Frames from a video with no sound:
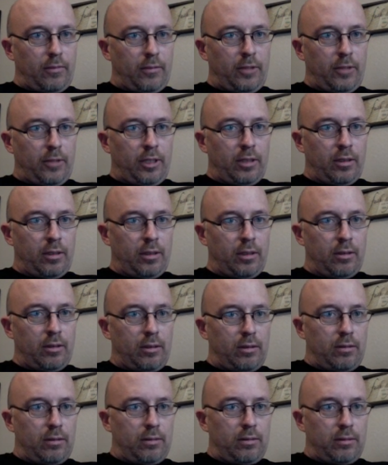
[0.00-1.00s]

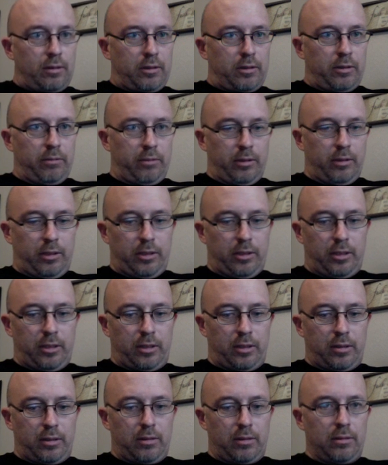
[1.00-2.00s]
actually I want to
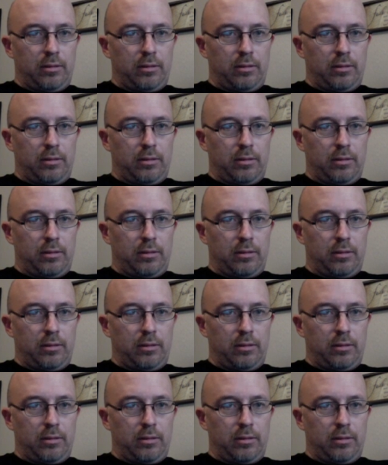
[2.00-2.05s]
just